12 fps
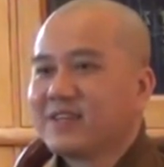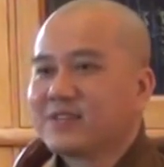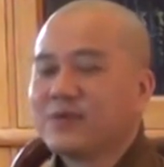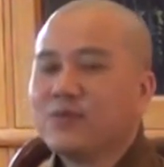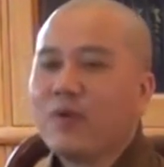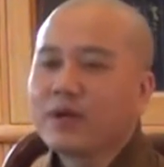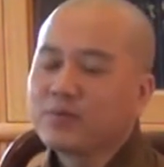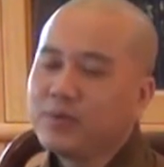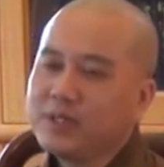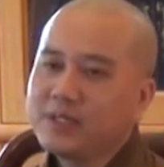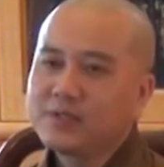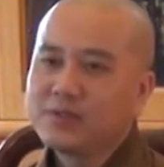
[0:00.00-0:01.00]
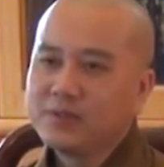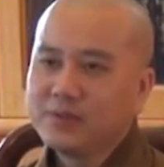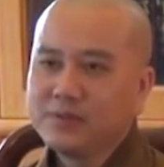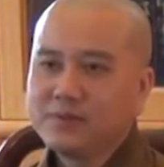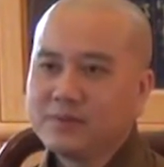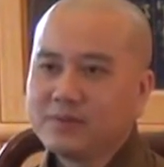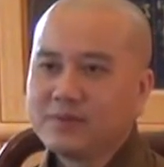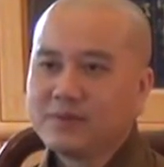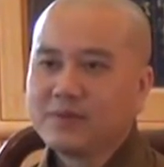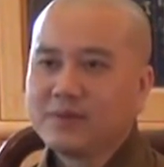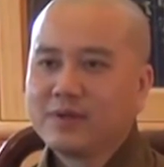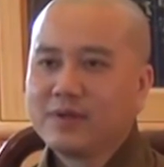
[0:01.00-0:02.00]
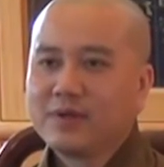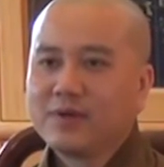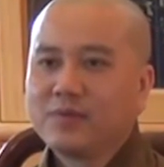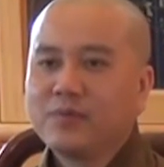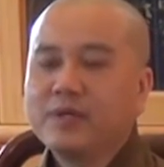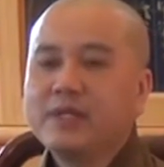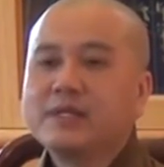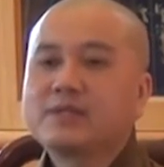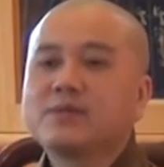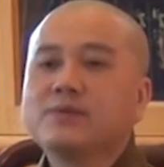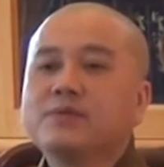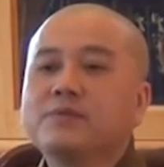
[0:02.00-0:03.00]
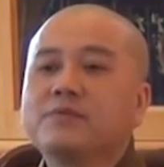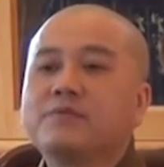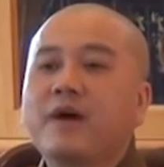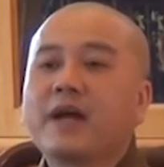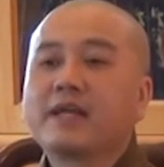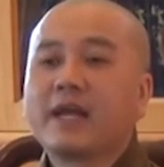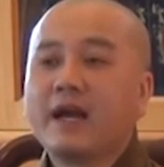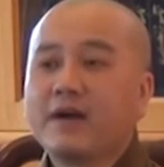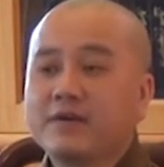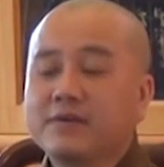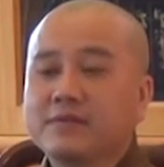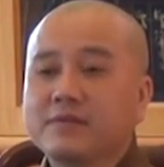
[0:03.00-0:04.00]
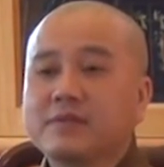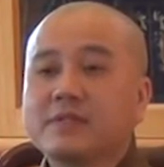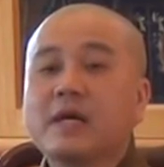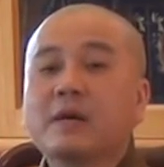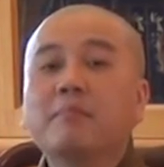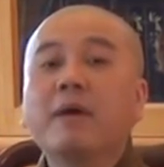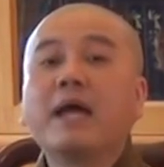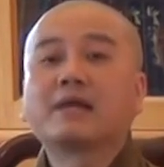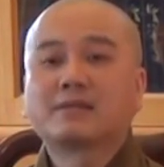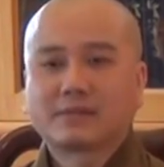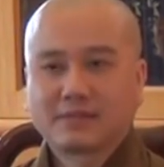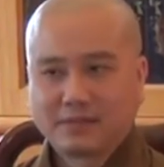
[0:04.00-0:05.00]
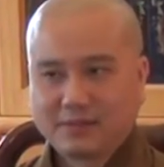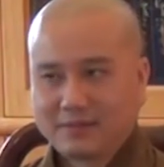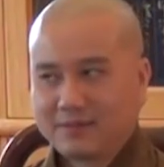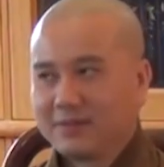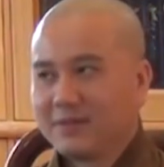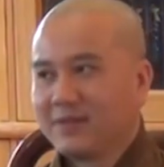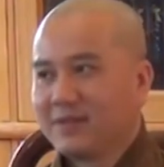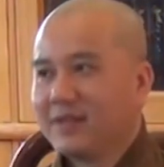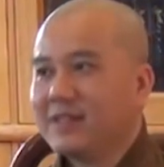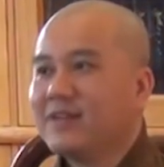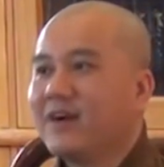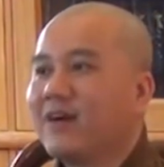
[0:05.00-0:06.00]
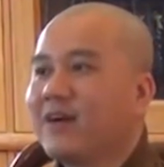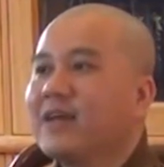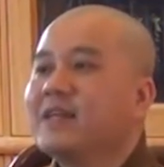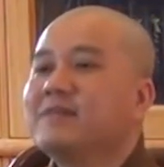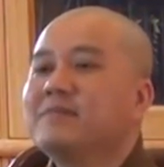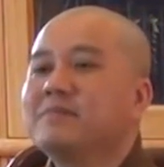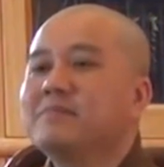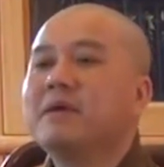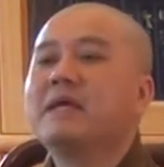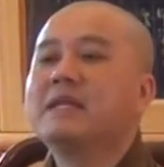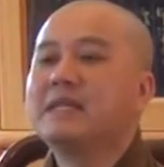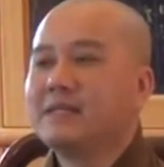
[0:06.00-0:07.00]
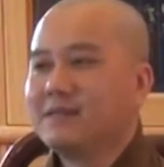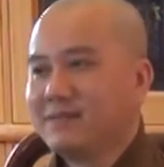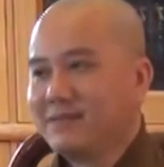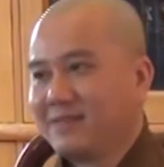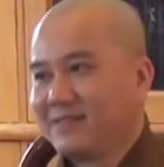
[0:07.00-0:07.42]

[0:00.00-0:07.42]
So what we need to do, we need to find out the best in many.